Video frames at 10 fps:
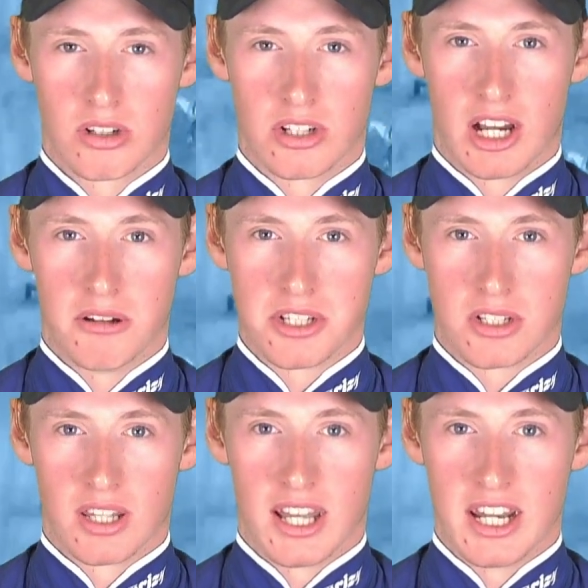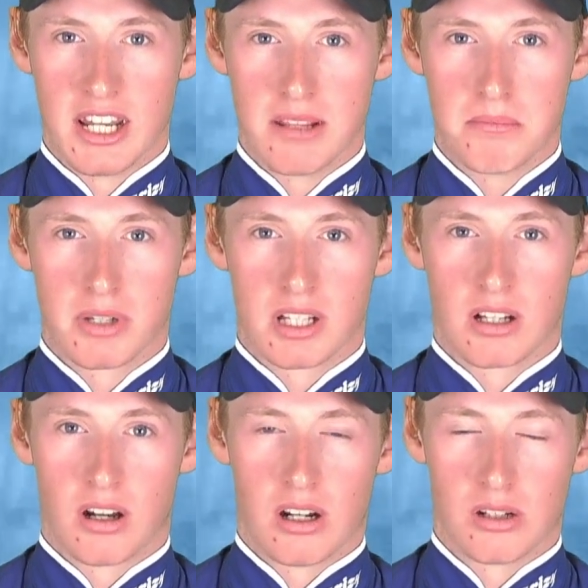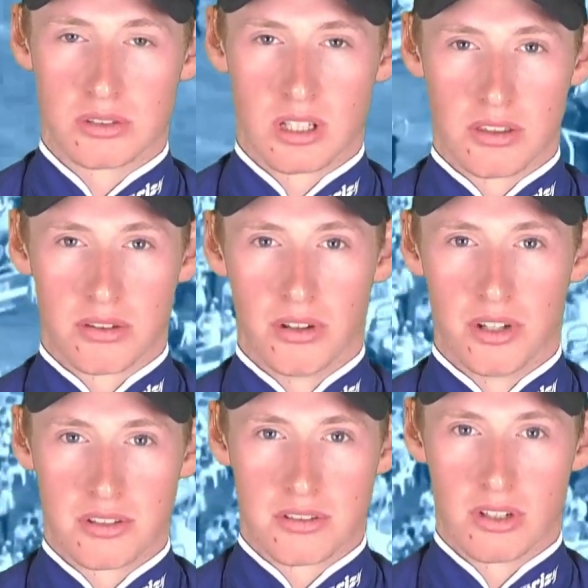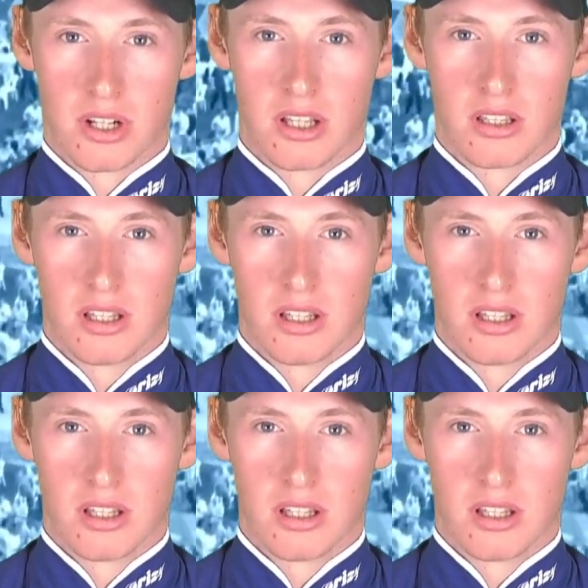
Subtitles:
of know he's got that in him, but I also thought it sort of